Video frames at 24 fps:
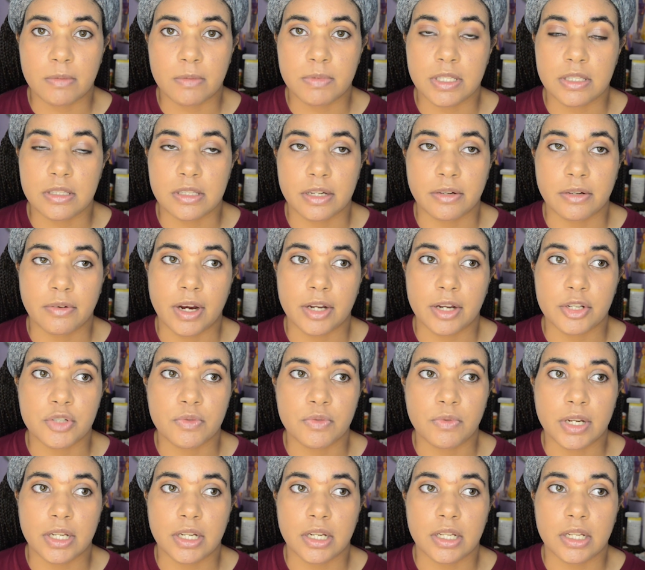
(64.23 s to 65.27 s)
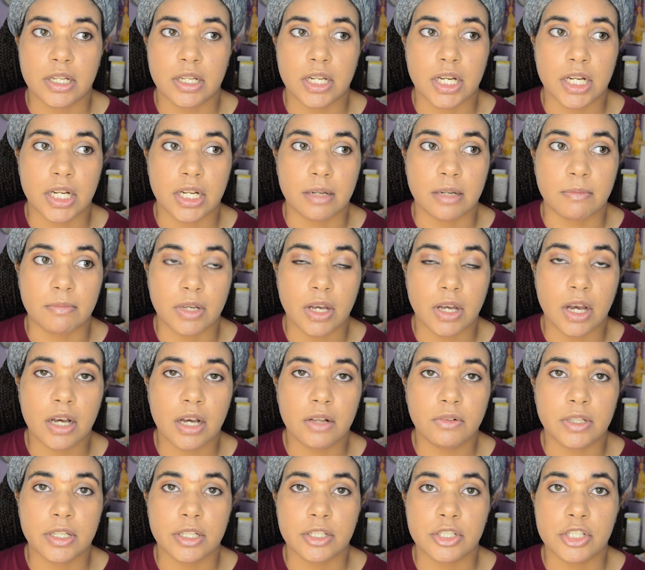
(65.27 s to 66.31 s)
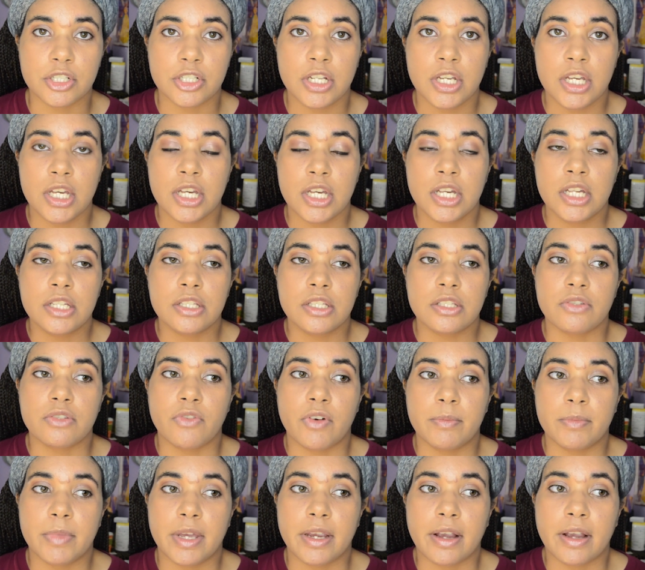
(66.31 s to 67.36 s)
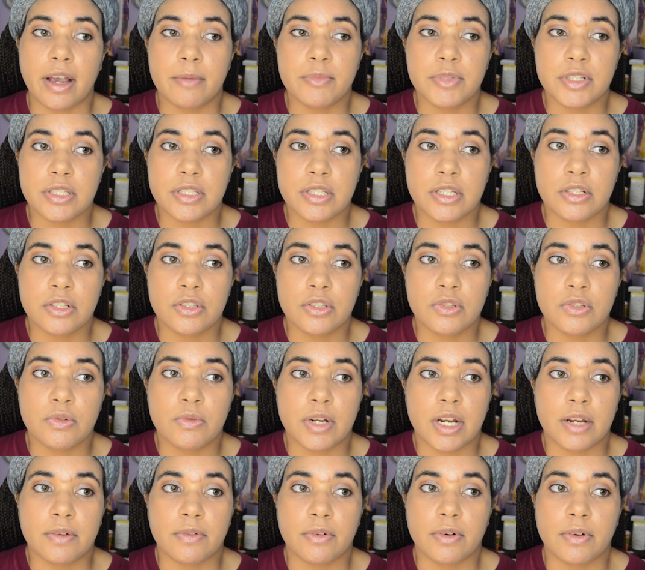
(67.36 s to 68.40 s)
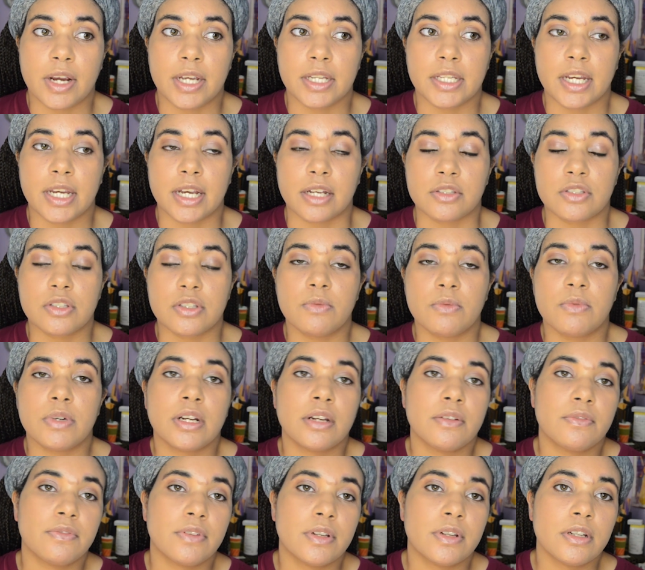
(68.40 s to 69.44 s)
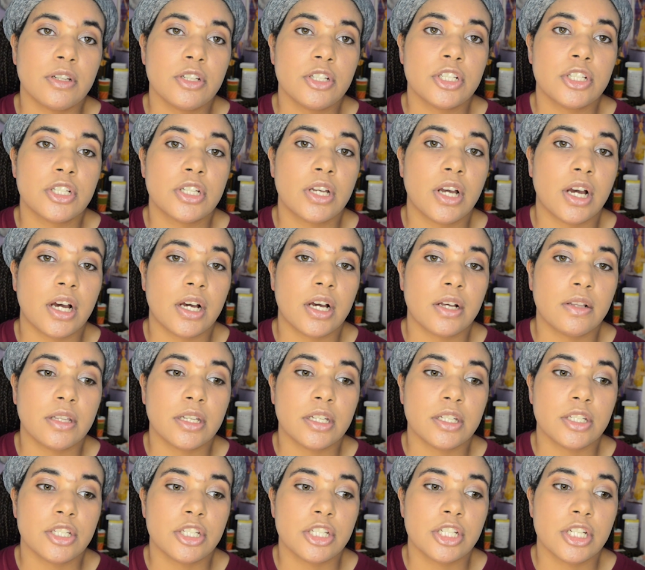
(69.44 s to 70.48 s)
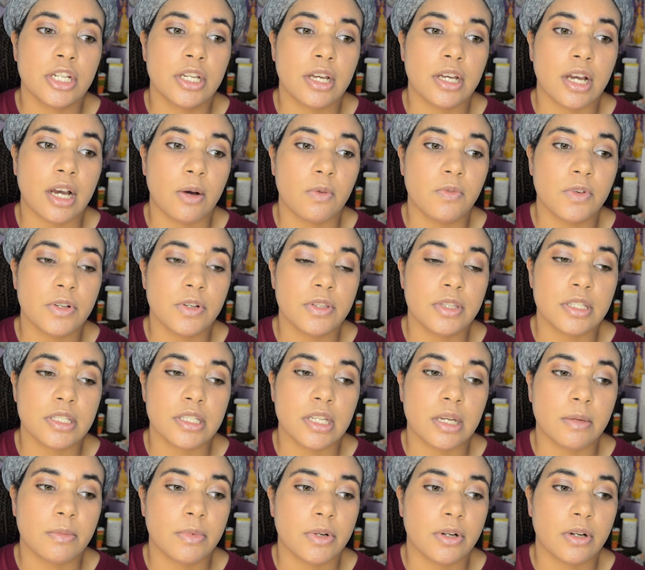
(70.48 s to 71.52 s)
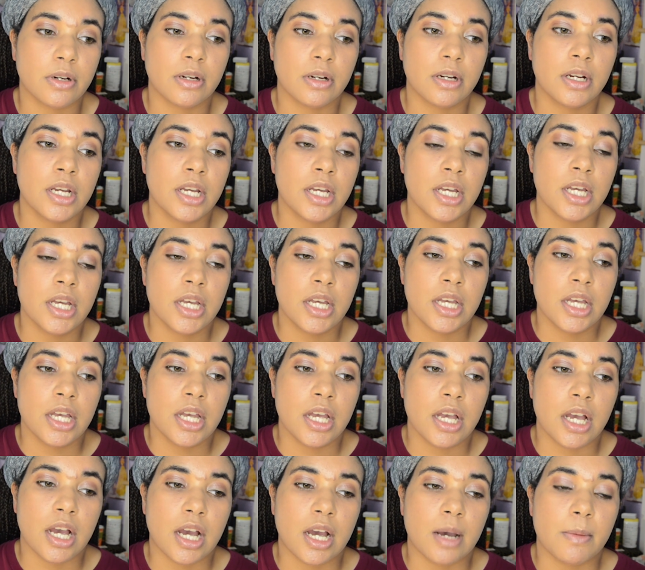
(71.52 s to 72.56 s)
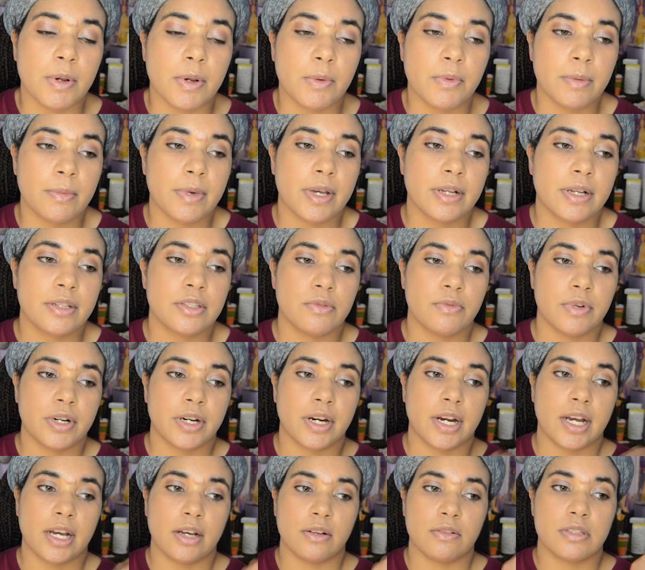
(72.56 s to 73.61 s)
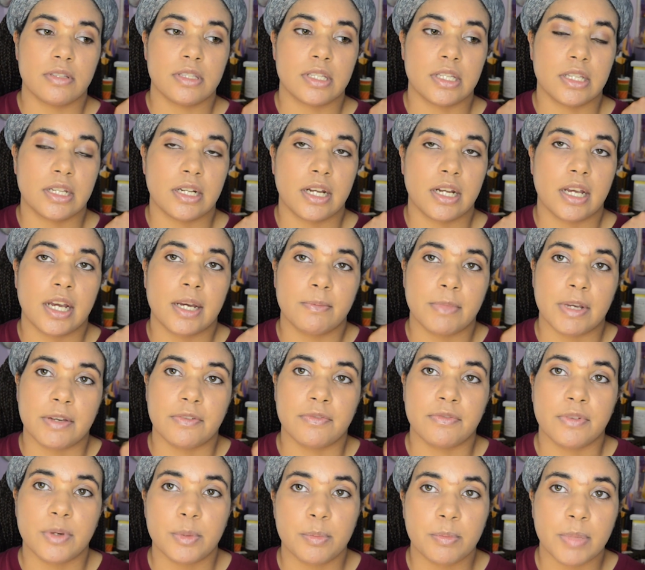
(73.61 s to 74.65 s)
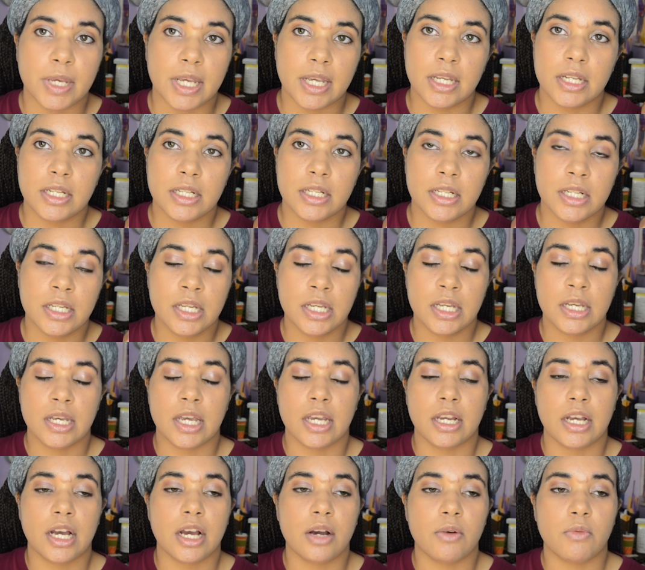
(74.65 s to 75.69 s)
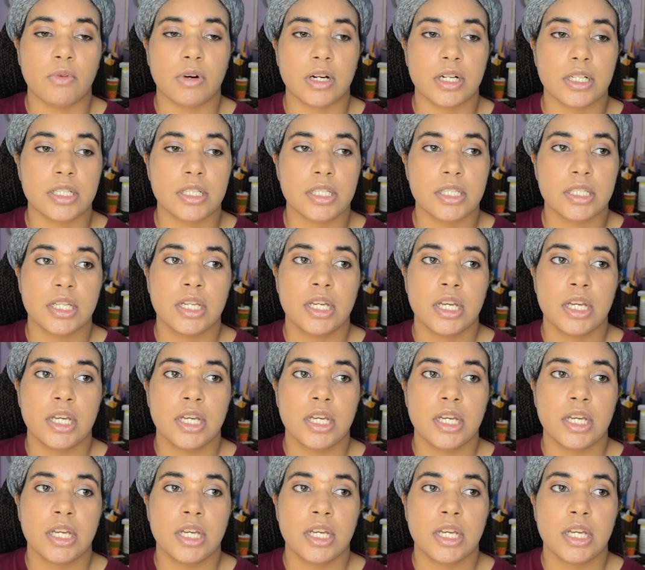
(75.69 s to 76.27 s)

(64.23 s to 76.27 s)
since I graduated college. So I'm like, I'm just going to do whatever I can. So when I finished college over the summer, I went back to warehouse, and then I had my foot pain. It got worse.